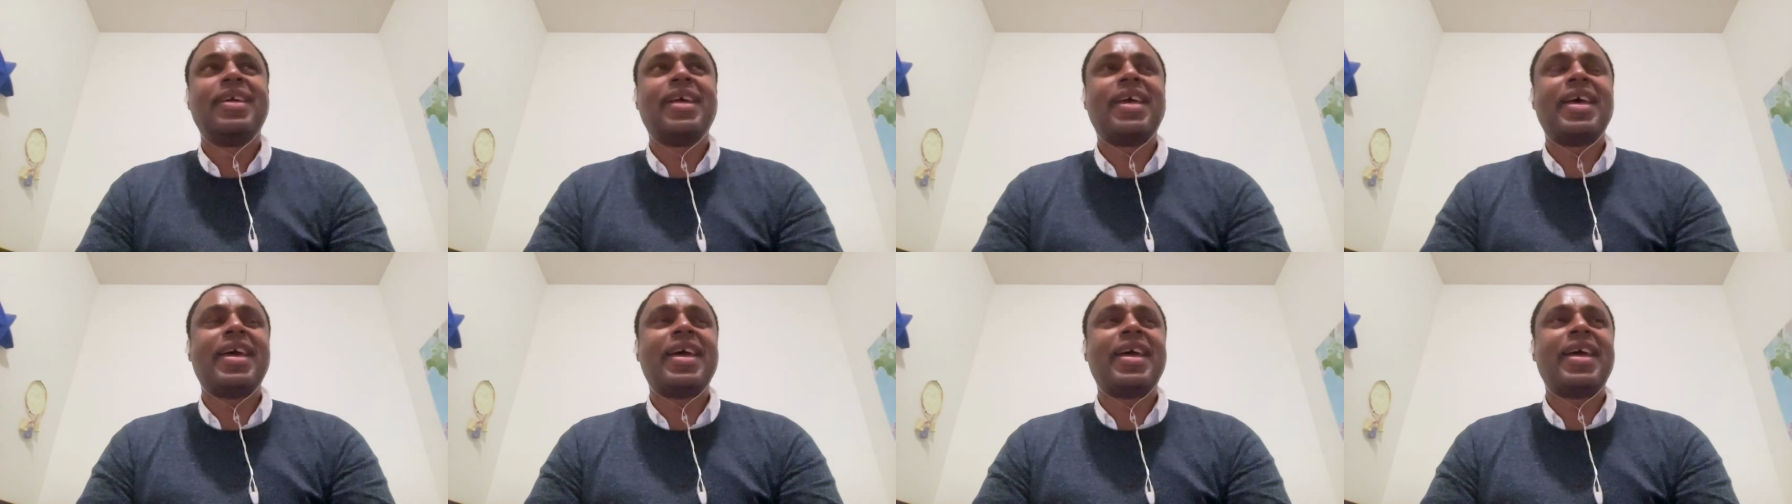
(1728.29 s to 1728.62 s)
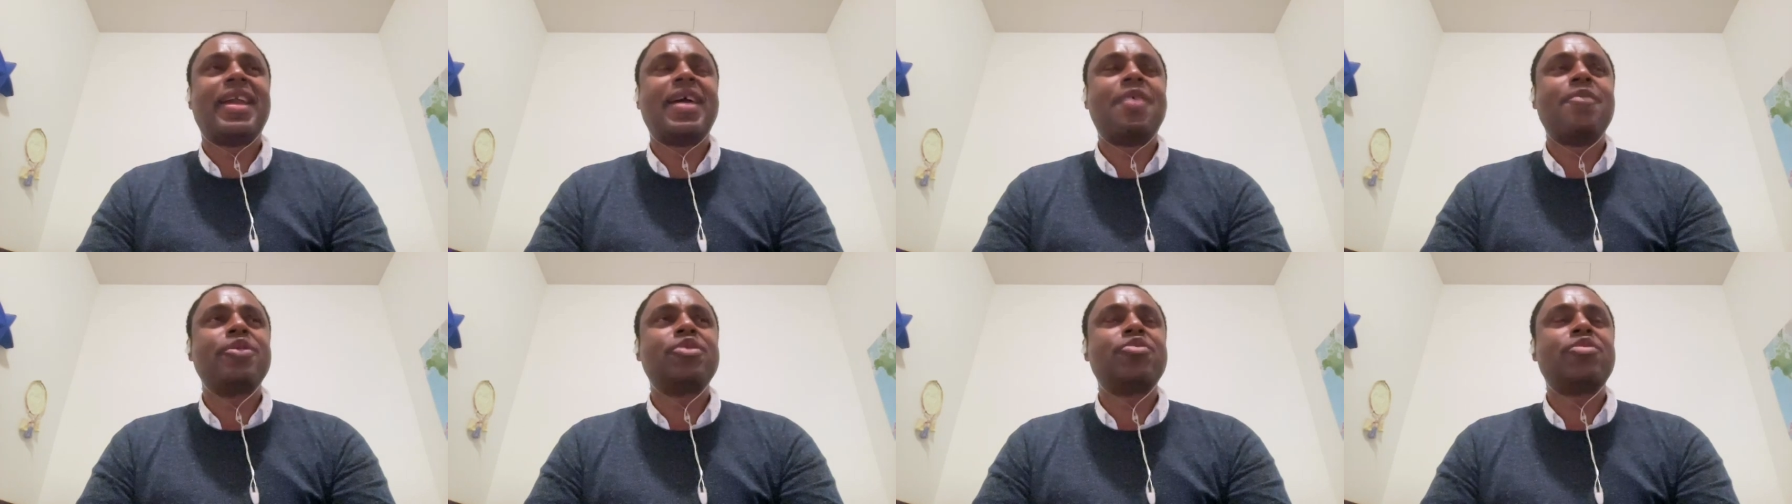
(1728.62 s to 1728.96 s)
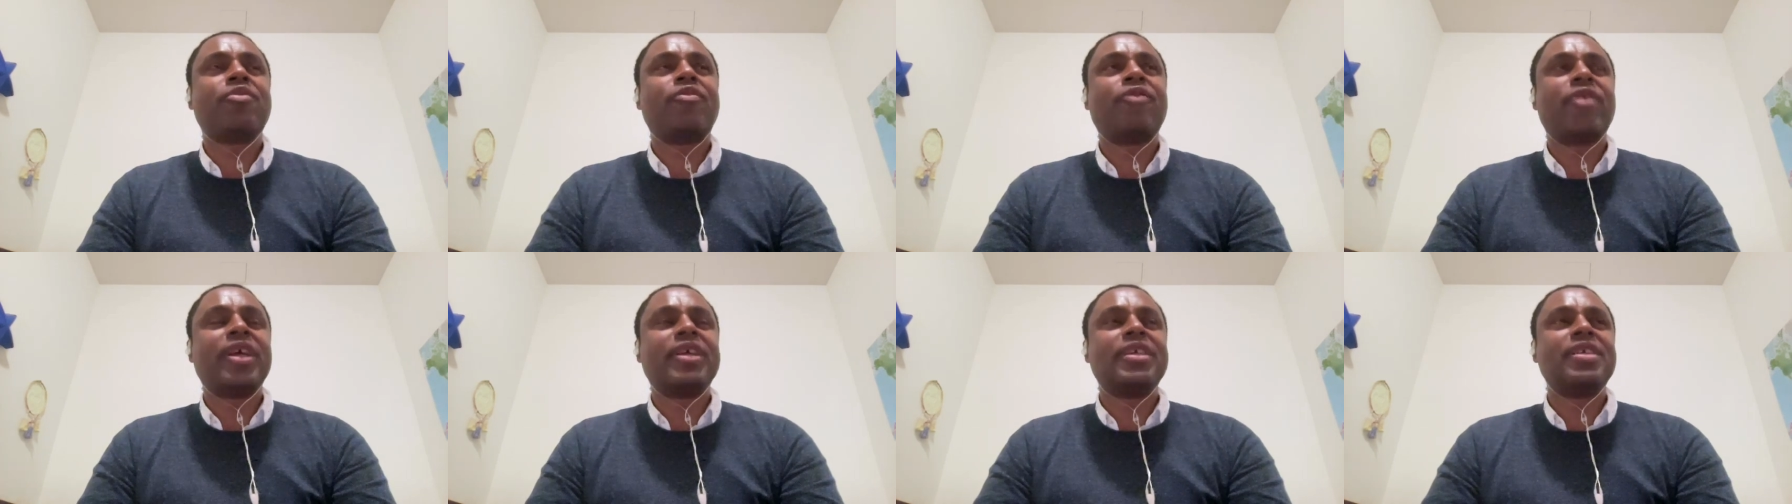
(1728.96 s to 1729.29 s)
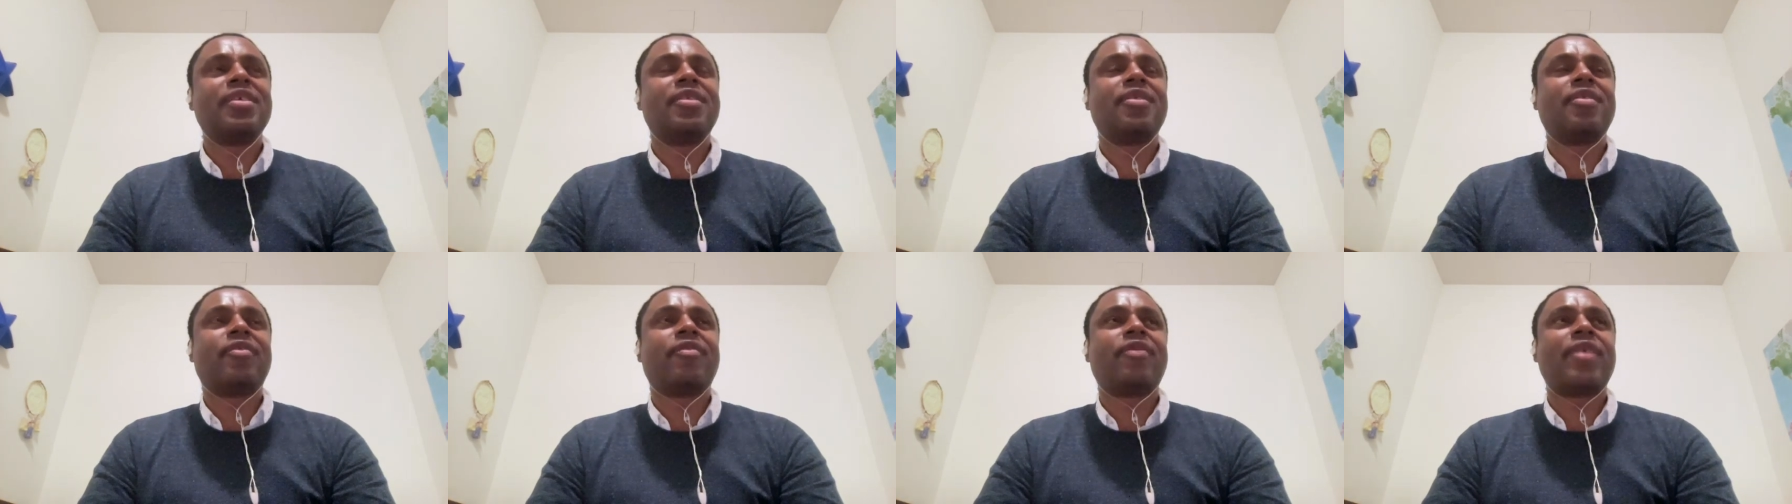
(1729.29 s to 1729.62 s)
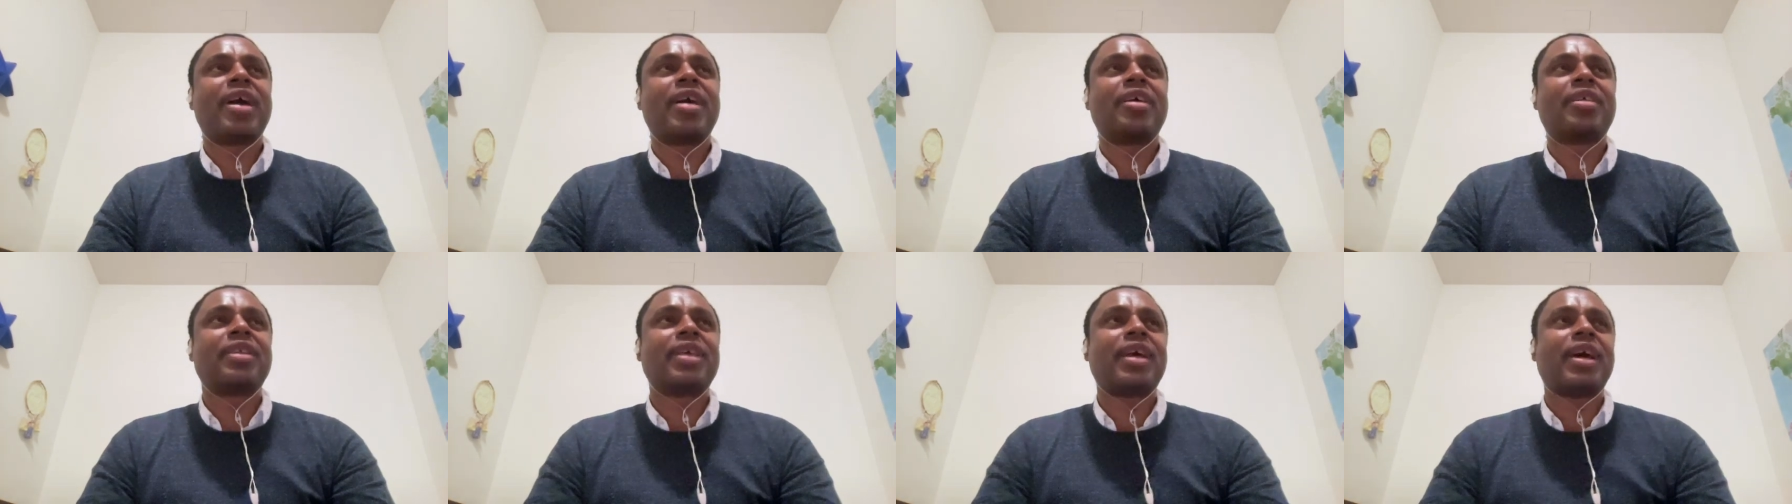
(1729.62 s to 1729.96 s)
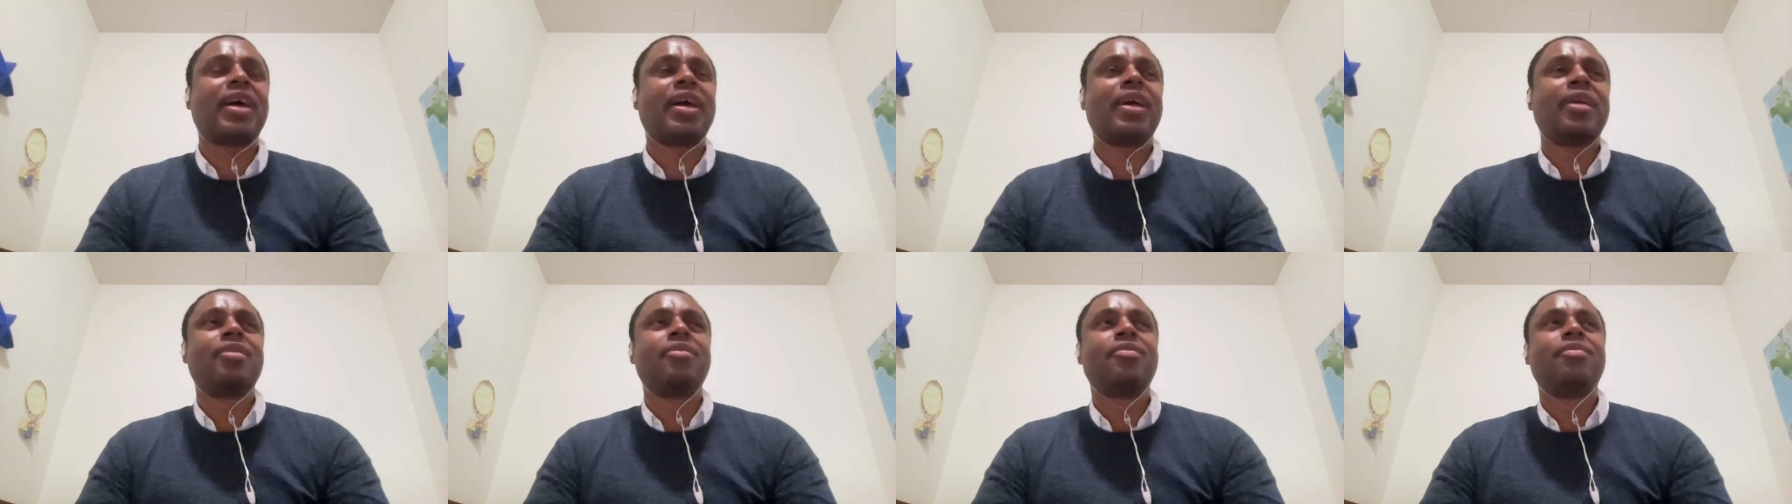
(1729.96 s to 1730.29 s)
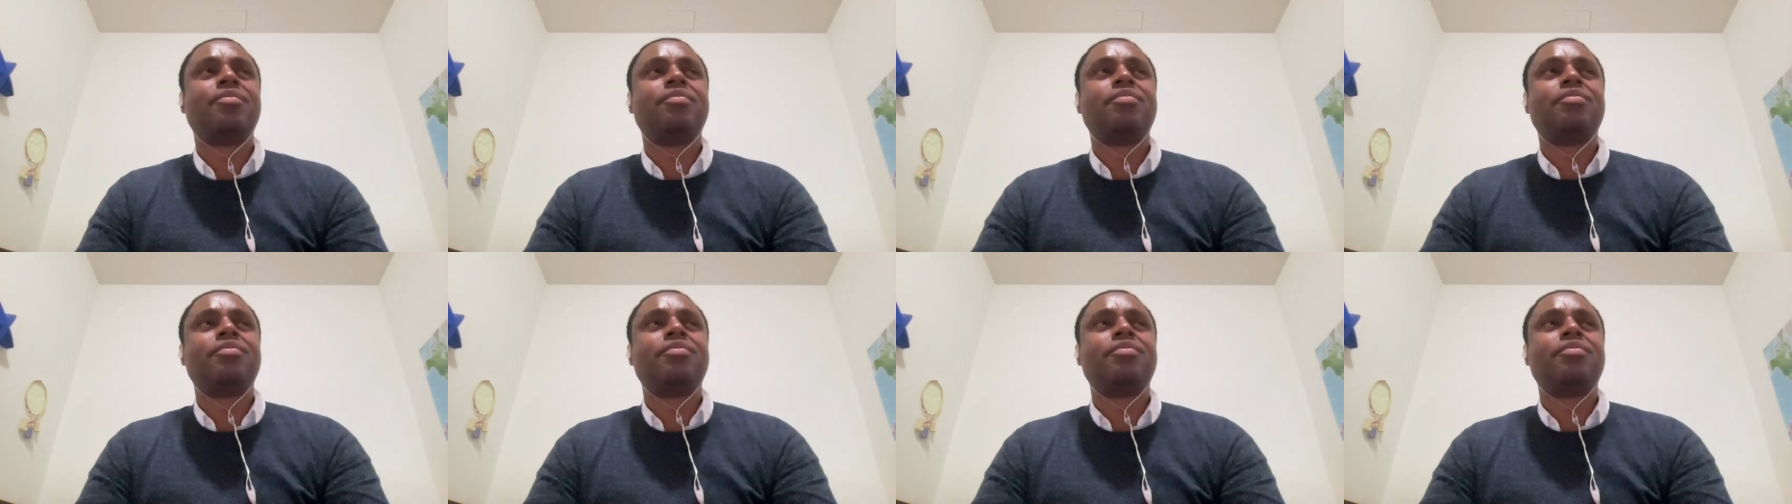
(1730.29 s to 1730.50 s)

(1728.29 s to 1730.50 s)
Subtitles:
And I was reflecting on the fact that